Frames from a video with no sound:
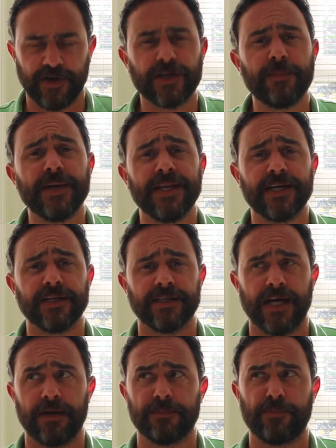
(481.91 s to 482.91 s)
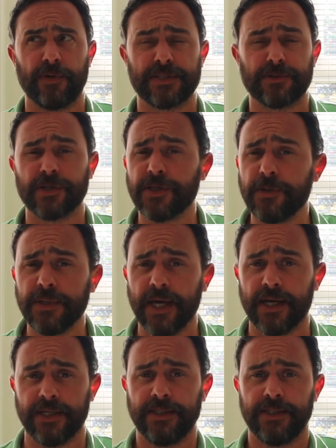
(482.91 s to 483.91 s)
I'm going to be in England now and put until the new
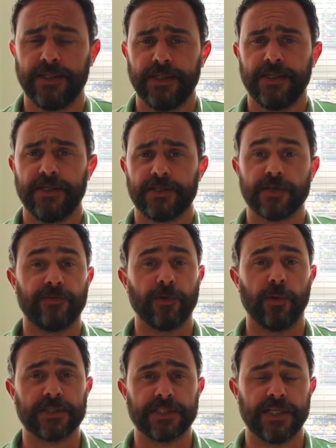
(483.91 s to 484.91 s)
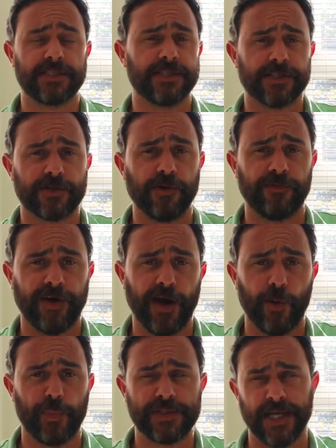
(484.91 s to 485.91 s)
year. So if you're watching this is a call for
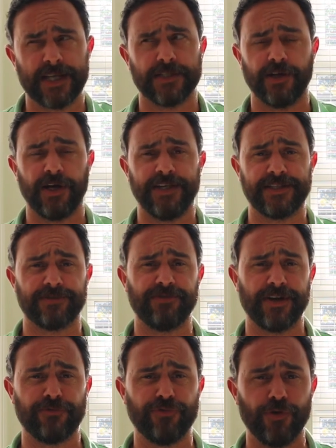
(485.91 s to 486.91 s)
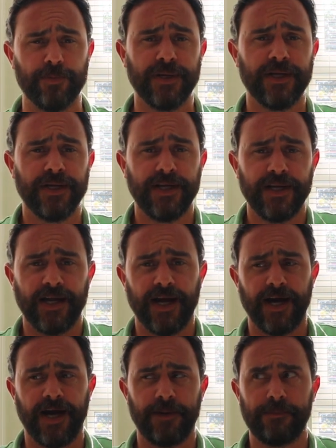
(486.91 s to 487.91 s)
help. Jackson and I need to rent a room.
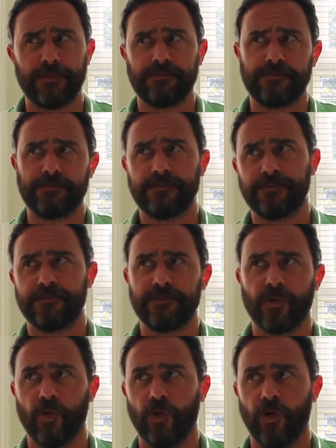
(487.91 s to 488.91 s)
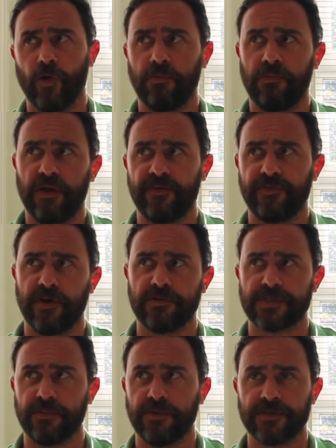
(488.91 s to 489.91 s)
Or if you know
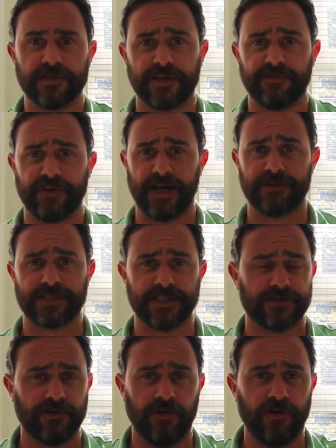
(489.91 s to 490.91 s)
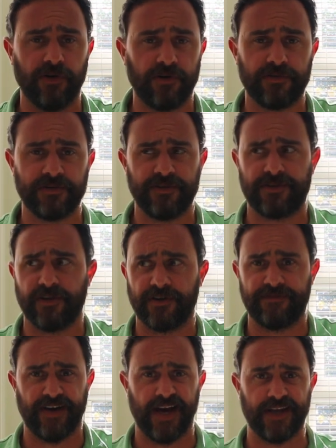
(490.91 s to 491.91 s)
someone that's looking for a house, or you've got a
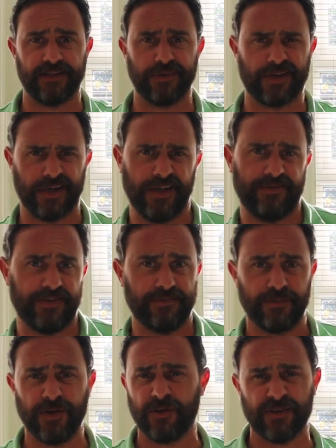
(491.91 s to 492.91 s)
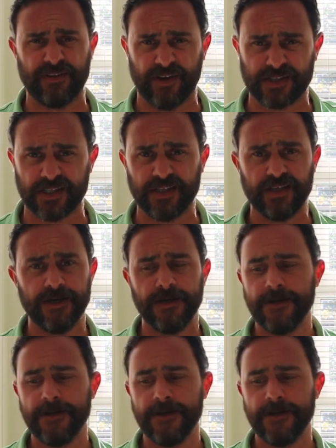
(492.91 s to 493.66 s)
van that we can live in, we're not really fussy.